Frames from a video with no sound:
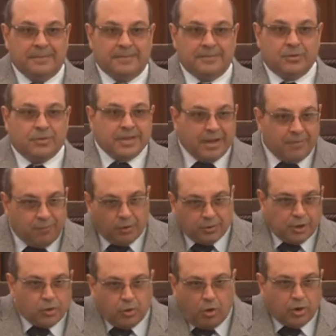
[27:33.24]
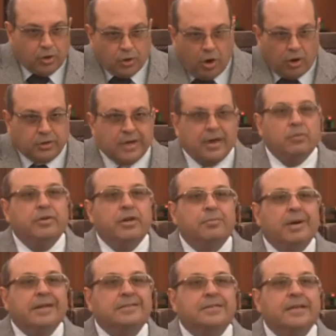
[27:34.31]
So therefore the court got around it
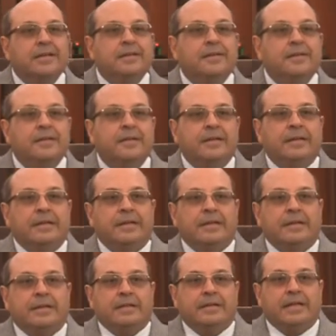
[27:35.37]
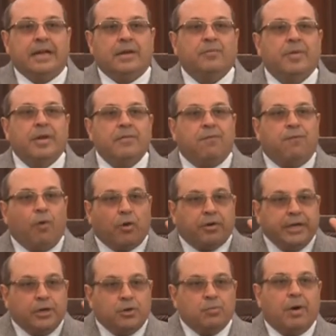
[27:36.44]
by saying that when
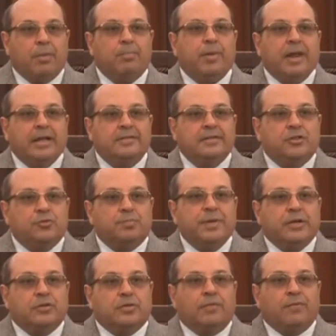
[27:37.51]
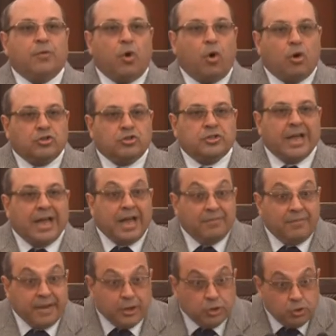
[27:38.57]
42 applies, it speaks of courts
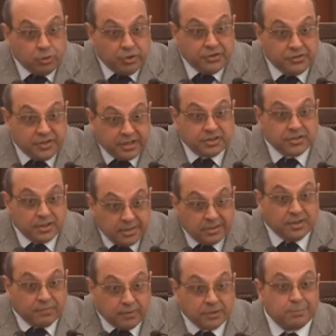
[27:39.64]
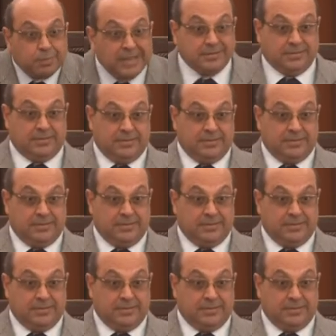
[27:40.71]
having jurisdiction in the first place.